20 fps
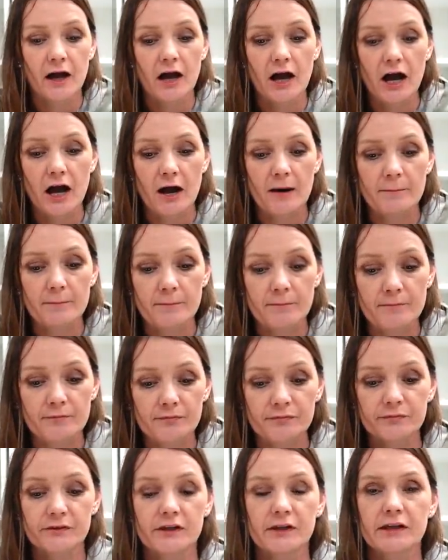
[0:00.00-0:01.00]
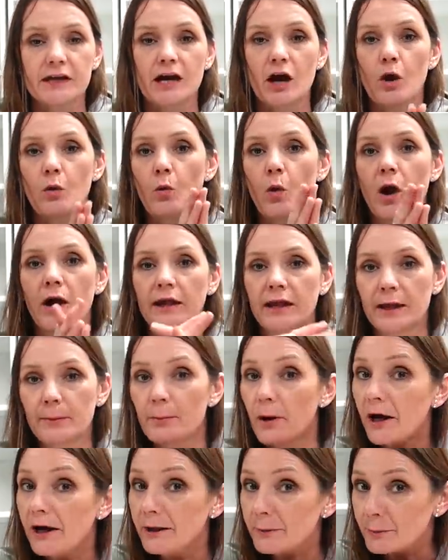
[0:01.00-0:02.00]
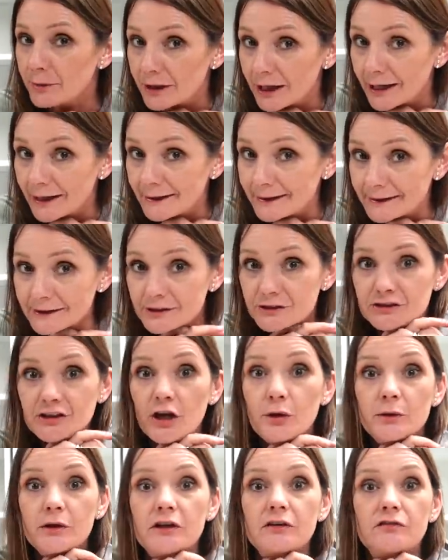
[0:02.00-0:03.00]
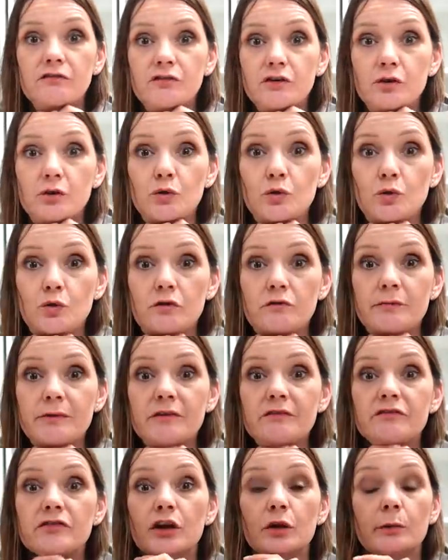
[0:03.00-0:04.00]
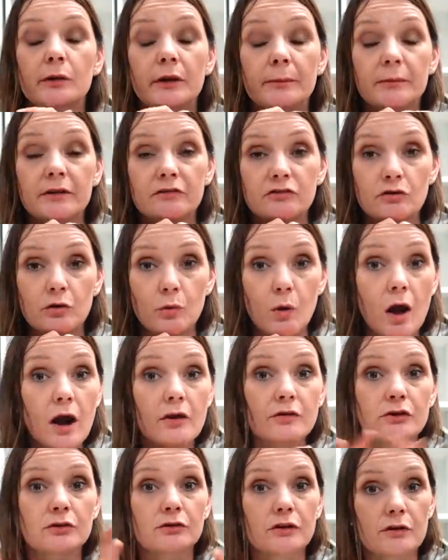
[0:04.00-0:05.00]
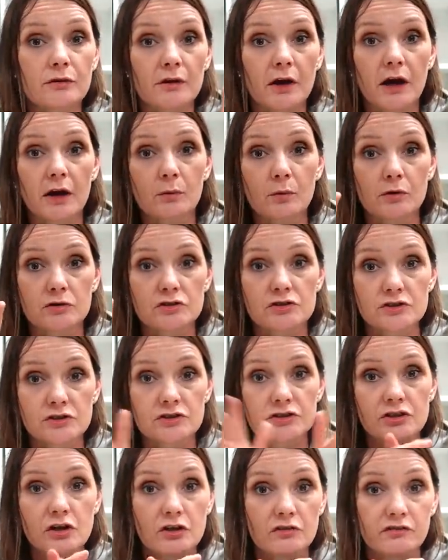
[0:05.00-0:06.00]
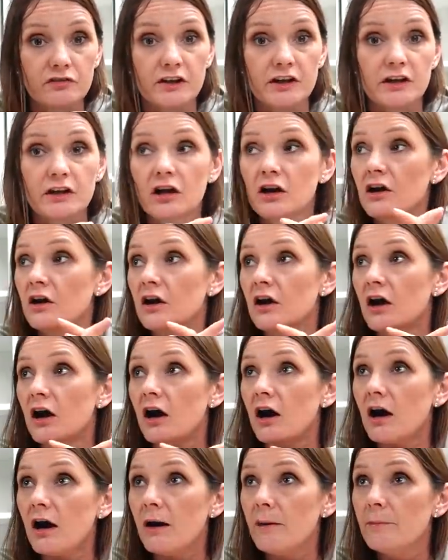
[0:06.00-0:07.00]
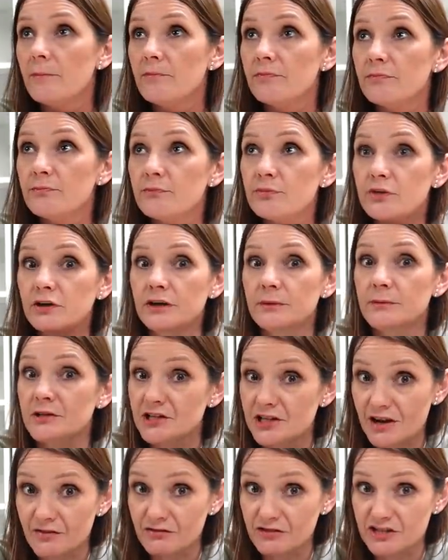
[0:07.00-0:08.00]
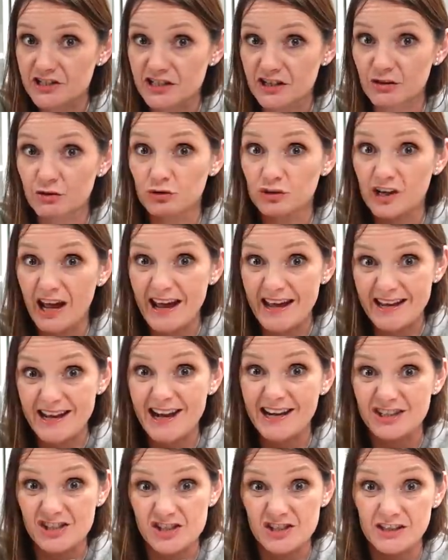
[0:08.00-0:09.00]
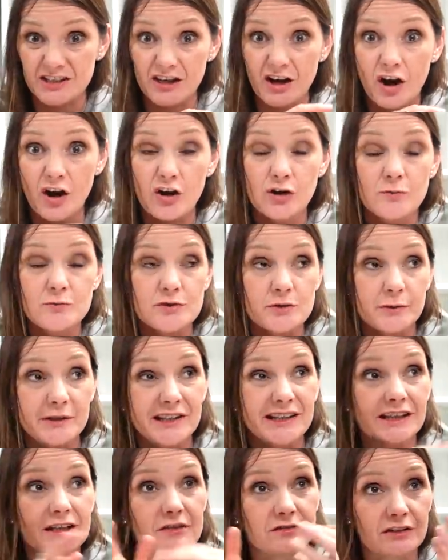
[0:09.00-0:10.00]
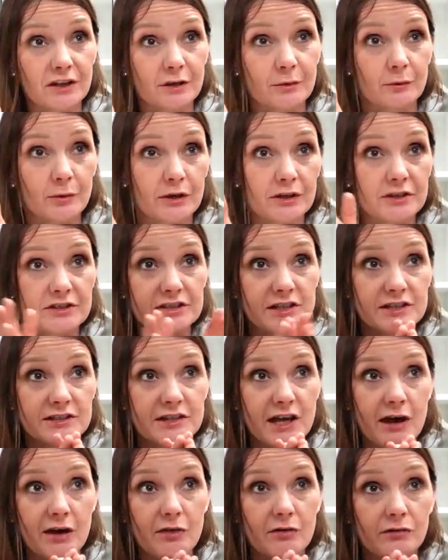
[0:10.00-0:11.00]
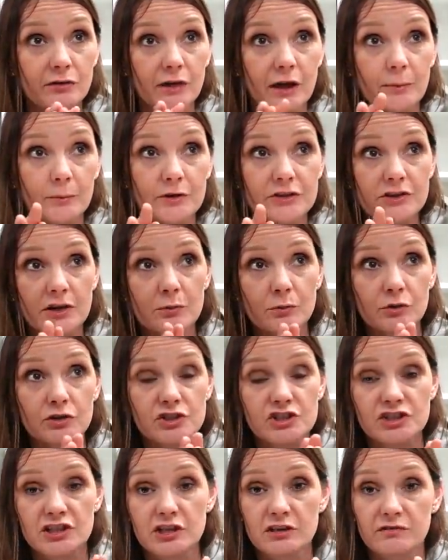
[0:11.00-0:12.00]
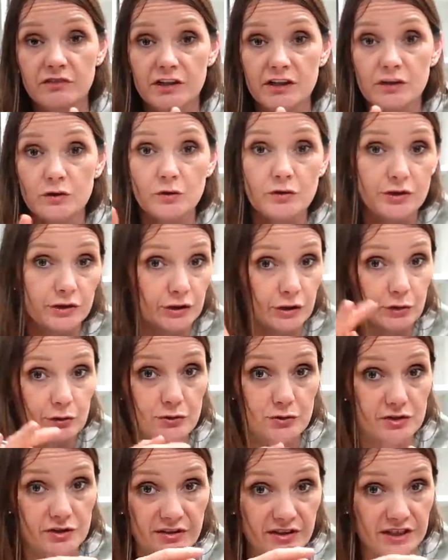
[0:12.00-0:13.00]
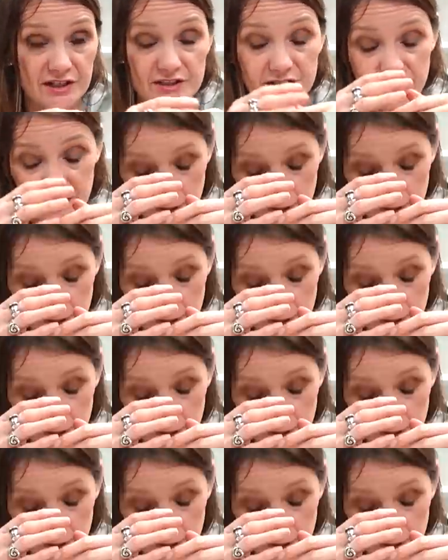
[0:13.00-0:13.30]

um, the Hawaii pipeline. So if you have been following me for a while, you'll know that I watch the surfing um, pretty much every single day actually at home. So in the evening we sit down and we don't watch T V or the news and things like